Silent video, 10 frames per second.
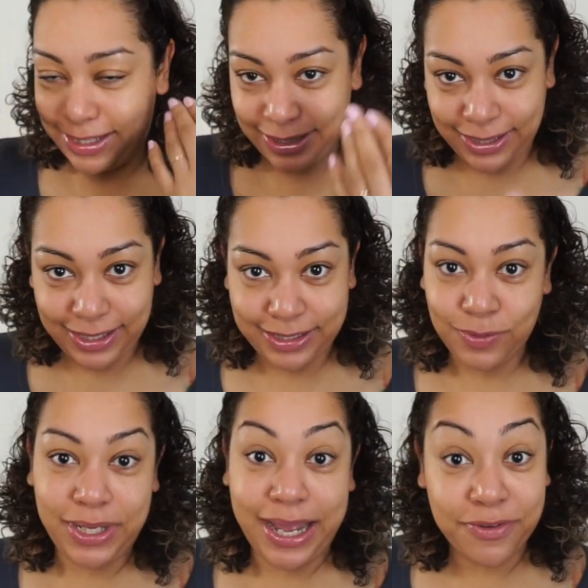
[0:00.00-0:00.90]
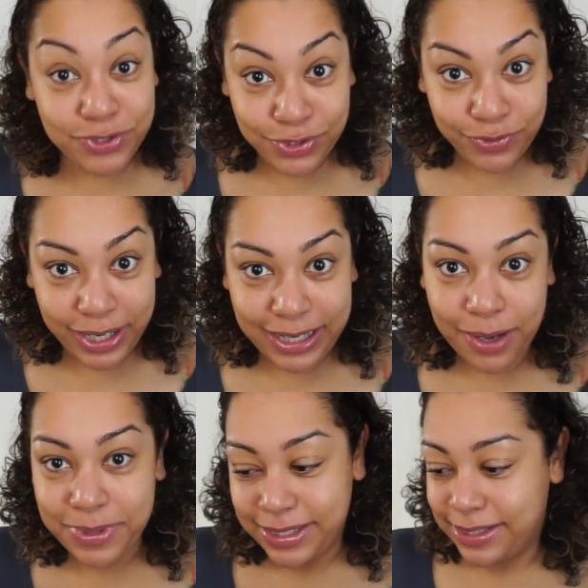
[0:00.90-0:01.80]
that's what I have to do right now
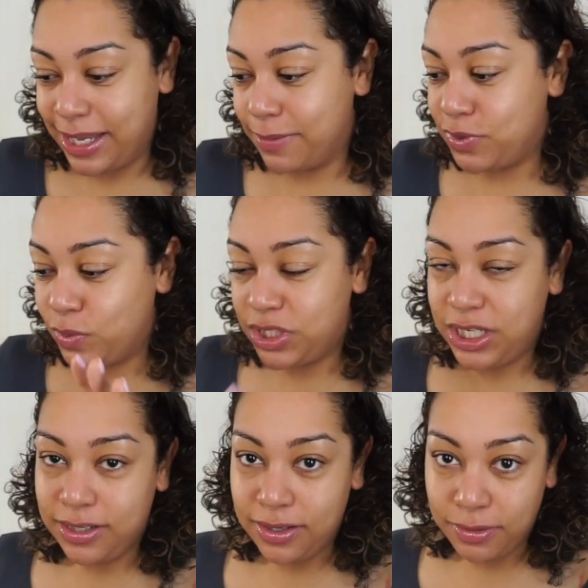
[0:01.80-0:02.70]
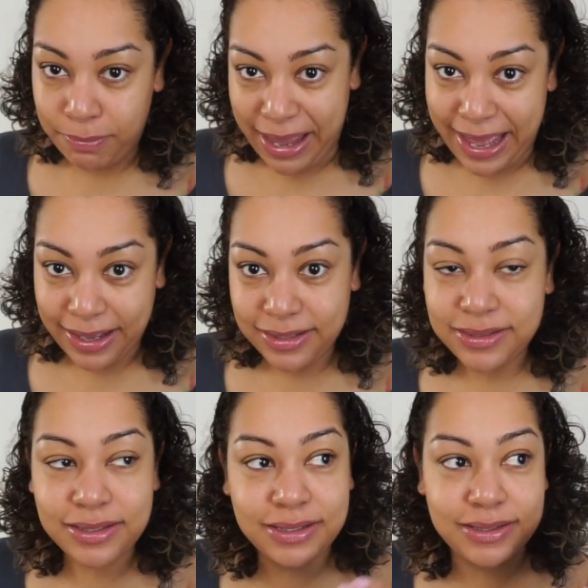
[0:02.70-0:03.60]
because I am switching
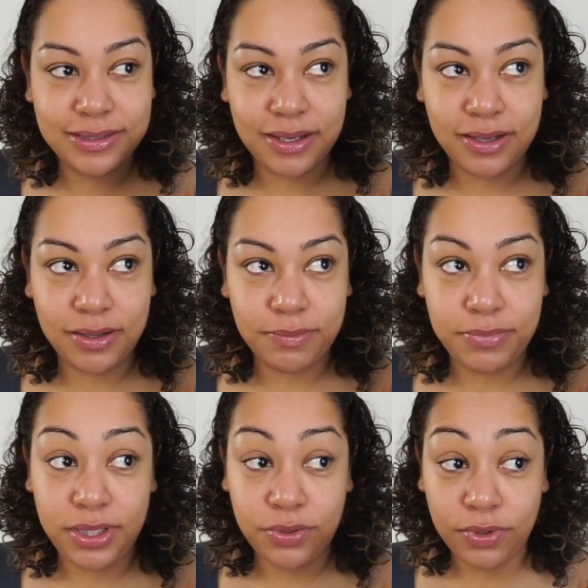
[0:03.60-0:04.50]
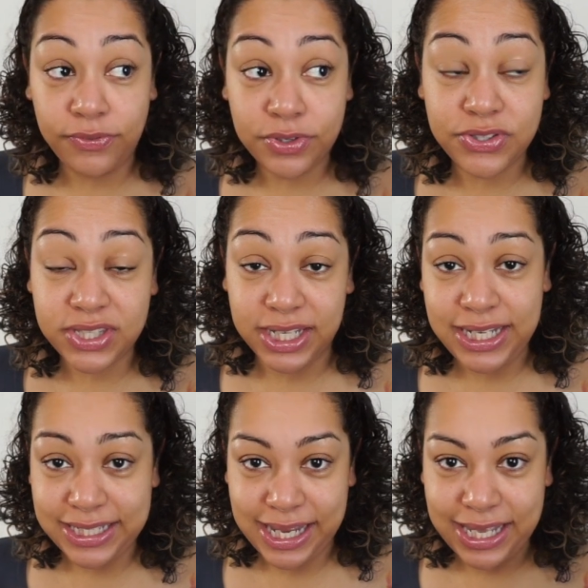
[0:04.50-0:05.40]
bags. It's a beautiful
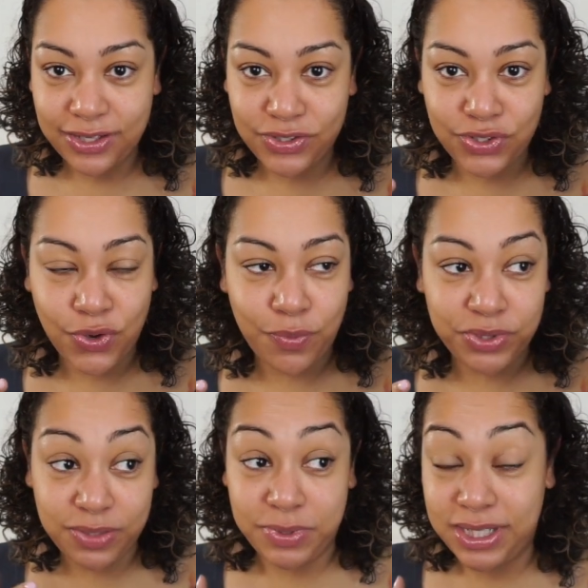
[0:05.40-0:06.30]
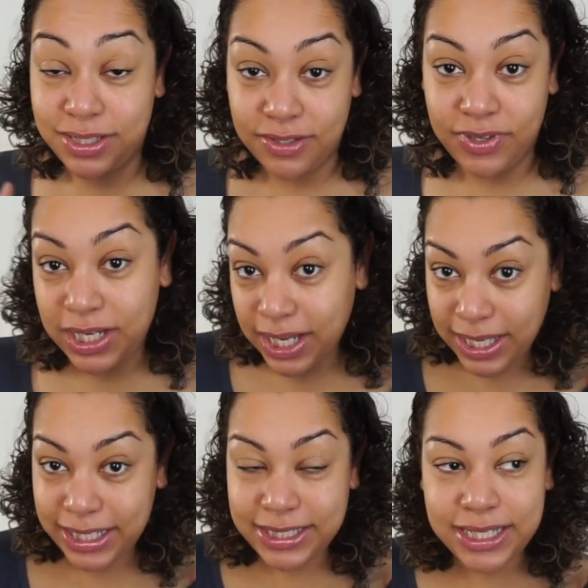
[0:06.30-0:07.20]
sunny day. There's no precipitation of any
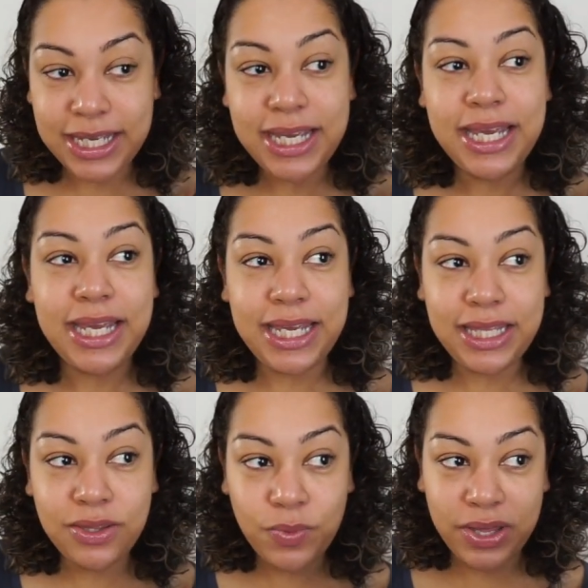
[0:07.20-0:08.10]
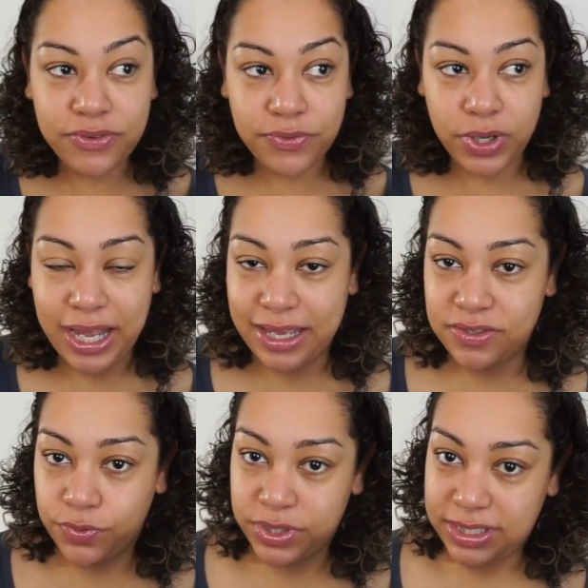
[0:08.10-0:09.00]
kind in the weather
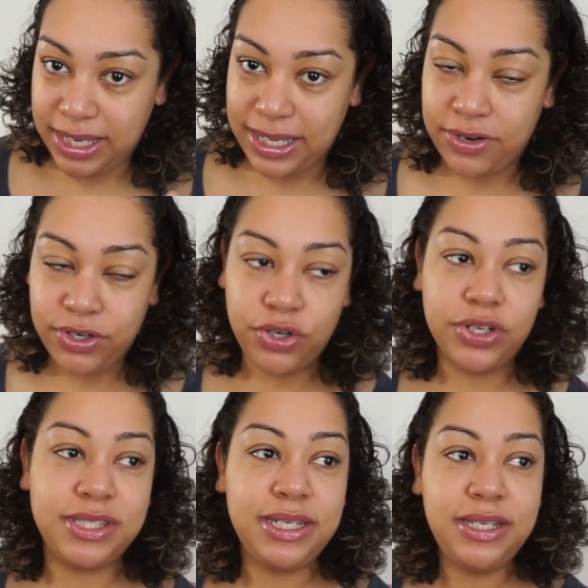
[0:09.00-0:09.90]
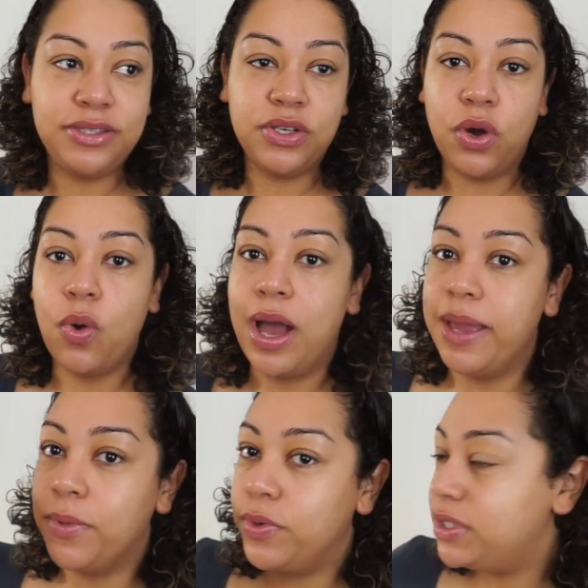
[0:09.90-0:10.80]
forecast for today here in New York City. So
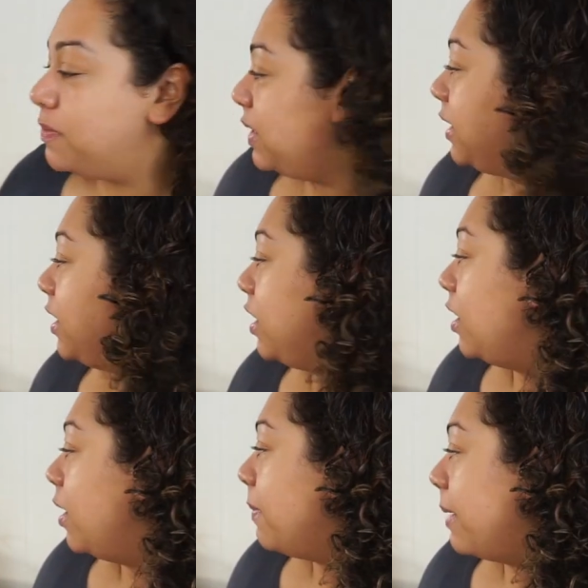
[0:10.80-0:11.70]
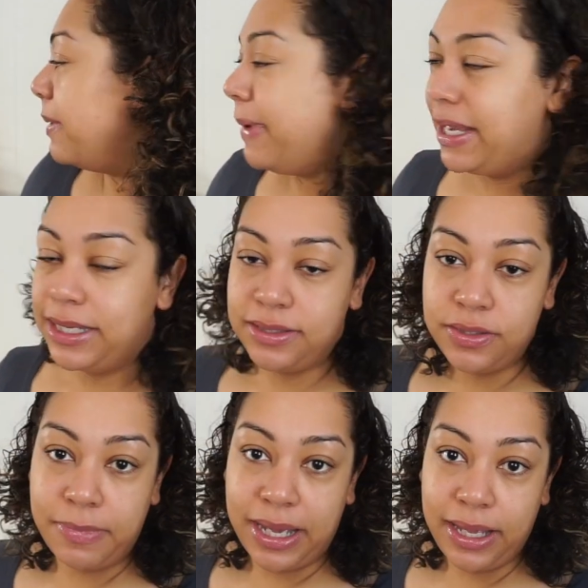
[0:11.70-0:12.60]
I'm going to be popping back into
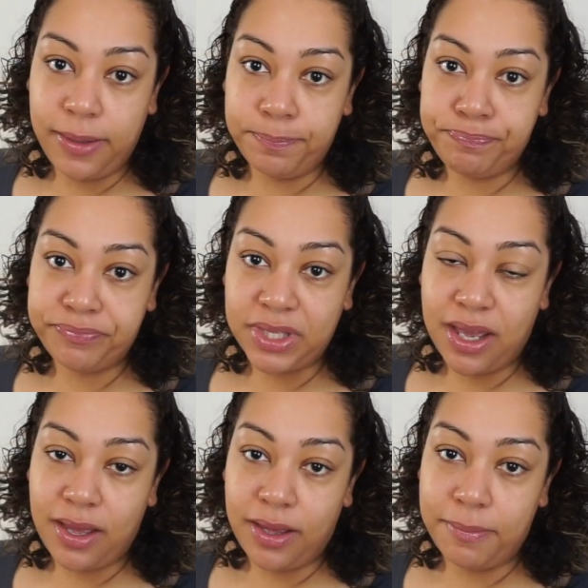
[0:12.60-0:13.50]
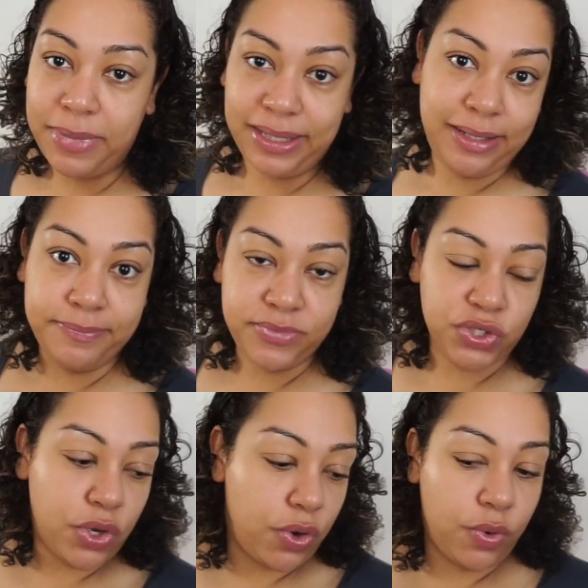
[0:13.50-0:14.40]
my uh, Melie.
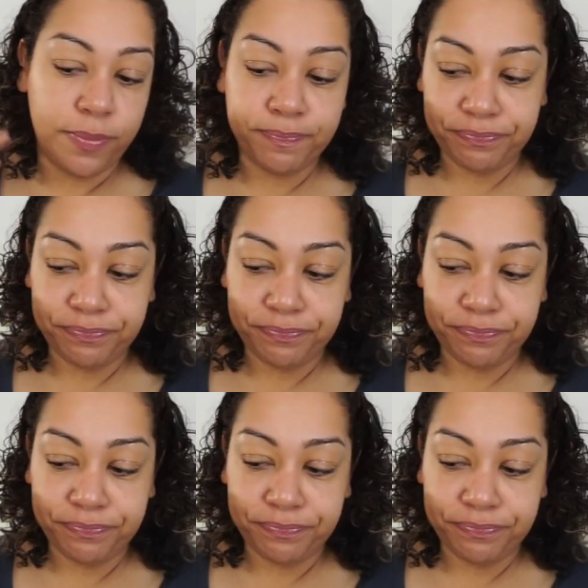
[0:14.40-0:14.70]
So